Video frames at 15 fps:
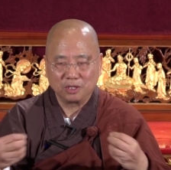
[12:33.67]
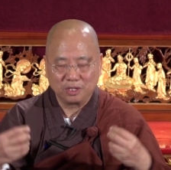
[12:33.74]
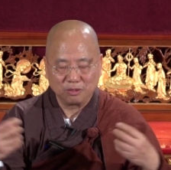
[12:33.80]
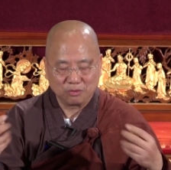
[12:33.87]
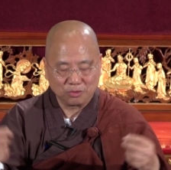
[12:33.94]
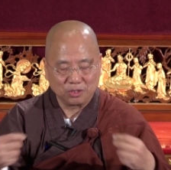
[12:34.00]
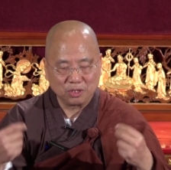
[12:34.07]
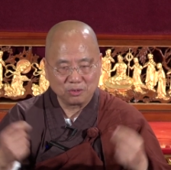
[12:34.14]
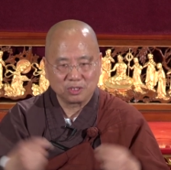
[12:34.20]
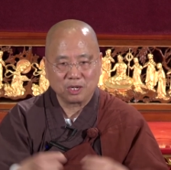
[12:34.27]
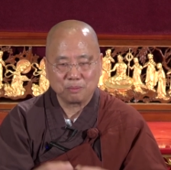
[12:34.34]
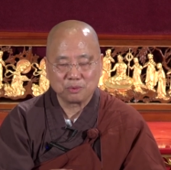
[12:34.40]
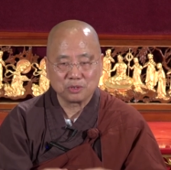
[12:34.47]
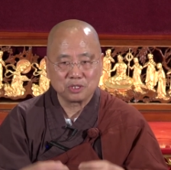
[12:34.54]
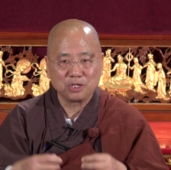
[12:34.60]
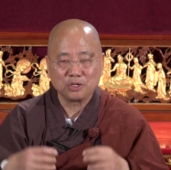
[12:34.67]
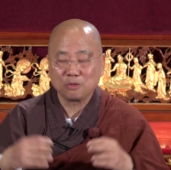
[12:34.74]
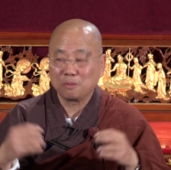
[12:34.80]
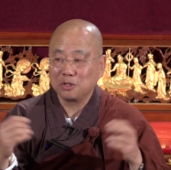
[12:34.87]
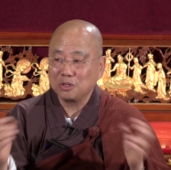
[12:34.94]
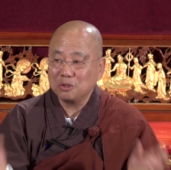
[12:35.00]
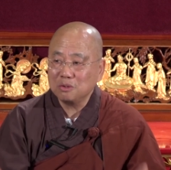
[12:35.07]
introduce that
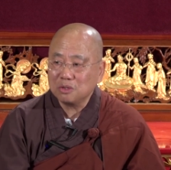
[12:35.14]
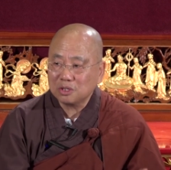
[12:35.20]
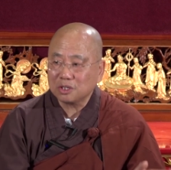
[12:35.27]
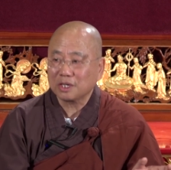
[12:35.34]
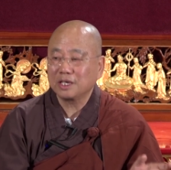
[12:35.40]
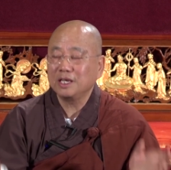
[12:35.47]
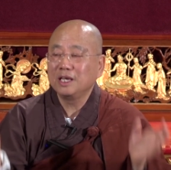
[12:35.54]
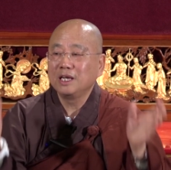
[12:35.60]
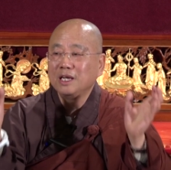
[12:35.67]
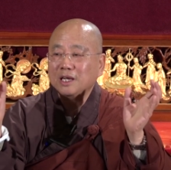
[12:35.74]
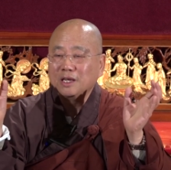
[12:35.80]
procedure. But usually,